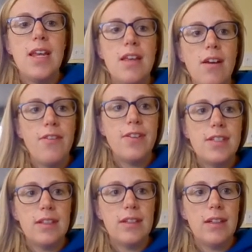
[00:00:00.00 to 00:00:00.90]
take
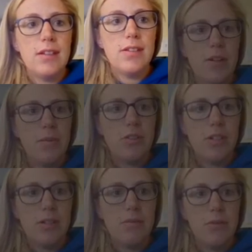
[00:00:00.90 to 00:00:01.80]
off and to land. Sorry,
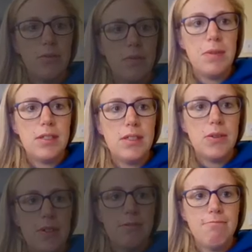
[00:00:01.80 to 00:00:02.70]
I'm trying to move me
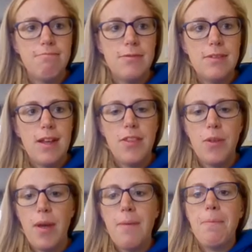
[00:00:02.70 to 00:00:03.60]
so I'm
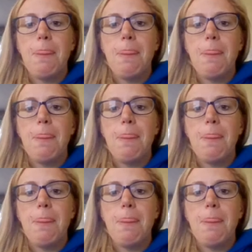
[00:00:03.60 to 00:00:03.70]
not in the way.